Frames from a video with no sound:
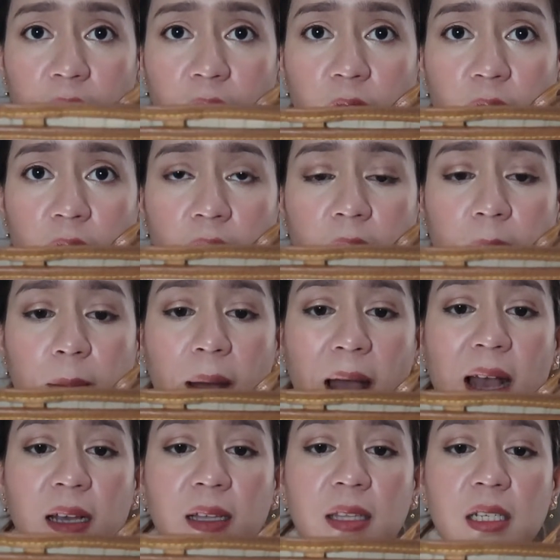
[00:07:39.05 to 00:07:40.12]
for a
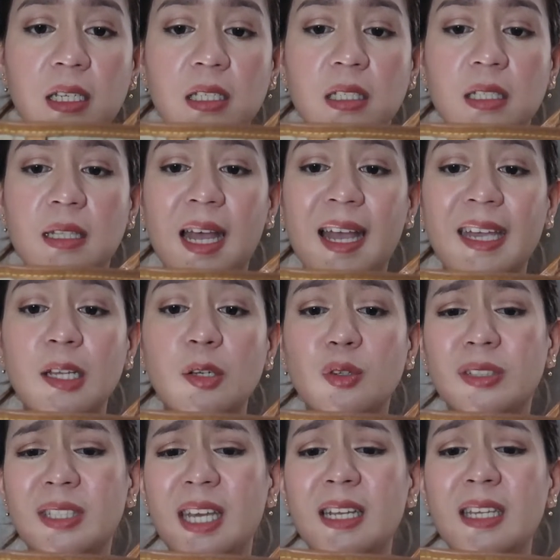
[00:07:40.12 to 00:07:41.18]
bag that is 9 or
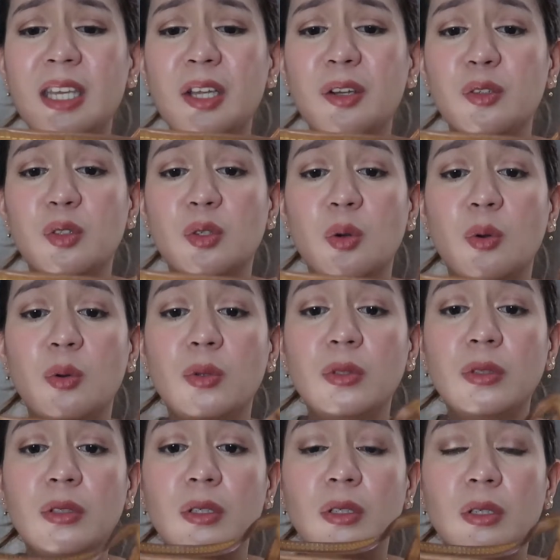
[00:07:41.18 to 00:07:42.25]
10 years
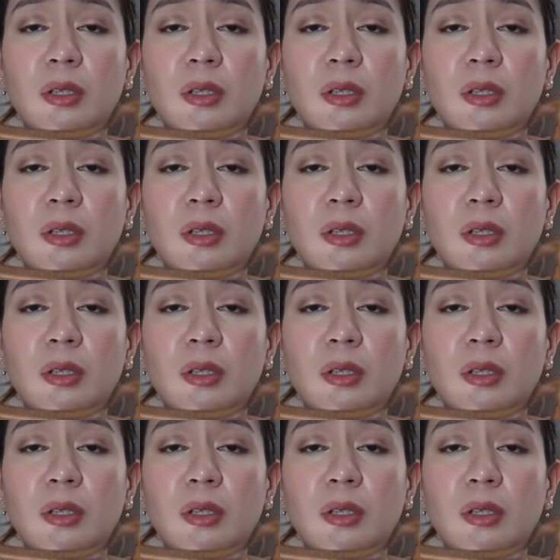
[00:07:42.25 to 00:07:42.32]
old.